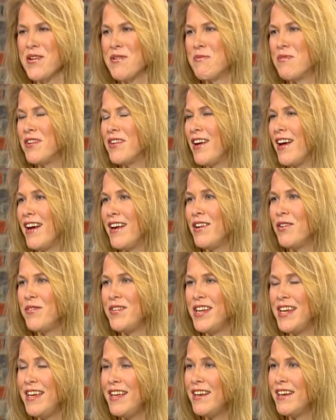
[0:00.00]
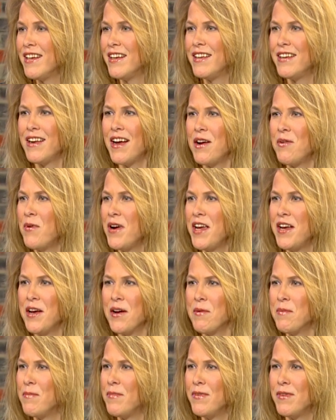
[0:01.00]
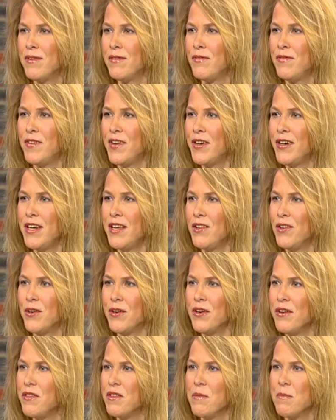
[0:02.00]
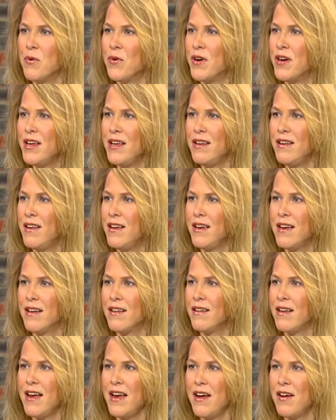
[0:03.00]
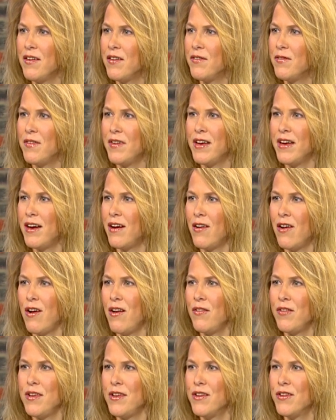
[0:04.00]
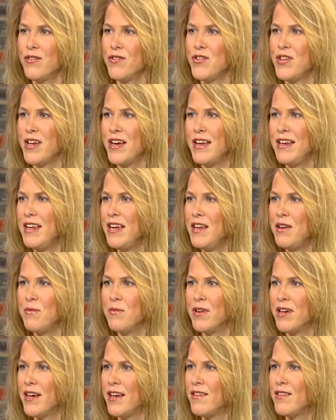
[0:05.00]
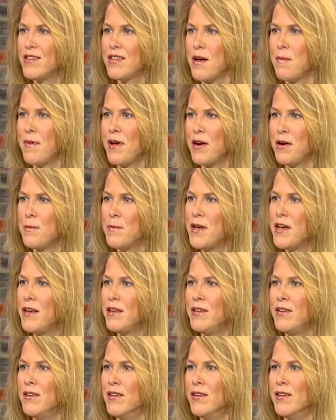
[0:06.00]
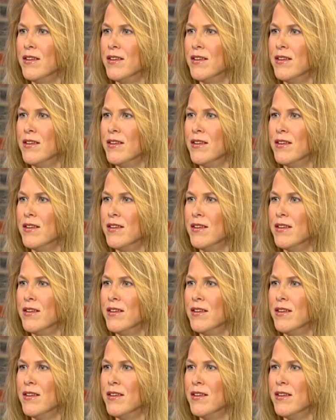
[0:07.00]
Well, I don't need it. I wake up very alert in the morning, and I have all the energy I need when I step out of bed.